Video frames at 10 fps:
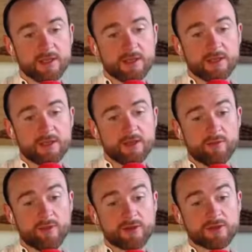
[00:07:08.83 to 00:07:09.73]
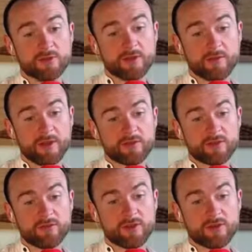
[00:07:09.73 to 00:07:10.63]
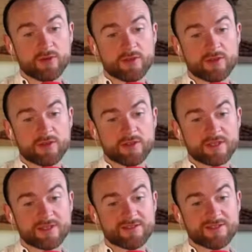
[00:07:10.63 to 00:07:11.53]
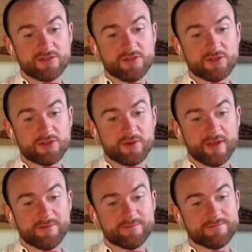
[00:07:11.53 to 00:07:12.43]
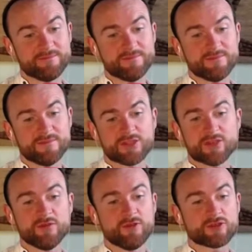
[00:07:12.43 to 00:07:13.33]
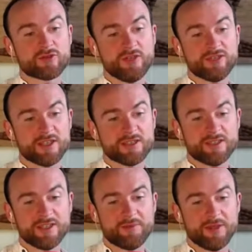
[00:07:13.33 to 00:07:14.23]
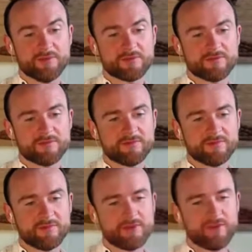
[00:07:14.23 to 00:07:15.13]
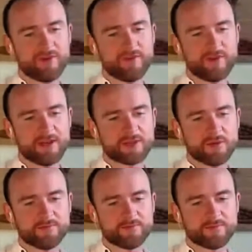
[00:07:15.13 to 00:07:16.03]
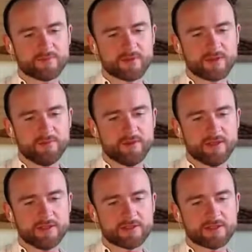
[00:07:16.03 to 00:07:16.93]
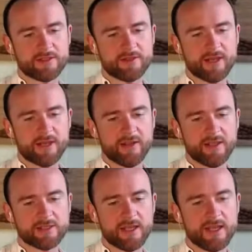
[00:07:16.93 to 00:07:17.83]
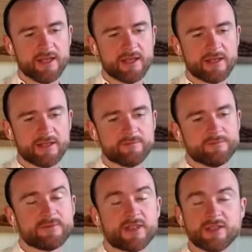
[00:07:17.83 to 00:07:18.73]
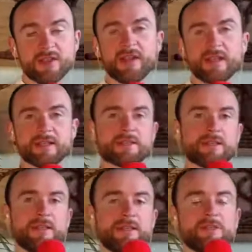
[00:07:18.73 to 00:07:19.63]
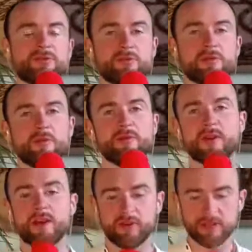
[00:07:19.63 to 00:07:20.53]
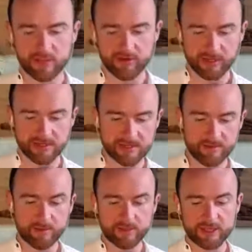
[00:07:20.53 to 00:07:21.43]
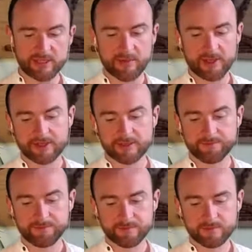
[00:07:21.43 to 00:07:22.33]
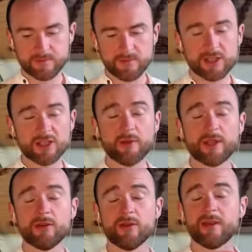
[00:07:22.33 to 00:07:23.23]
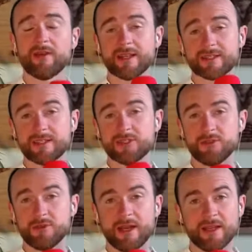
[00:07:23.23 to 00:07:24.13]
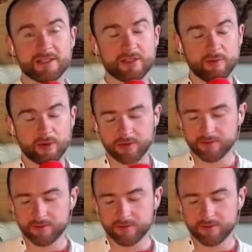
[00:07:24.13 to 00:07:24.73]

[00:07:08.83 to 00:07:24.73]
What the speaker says: Your browser will not be able to record the contents until you quit. So no screen share today, peeps. Be ready for the next one. But there is there's links in the description above. I created a really simple database that we can all have access to at any single point.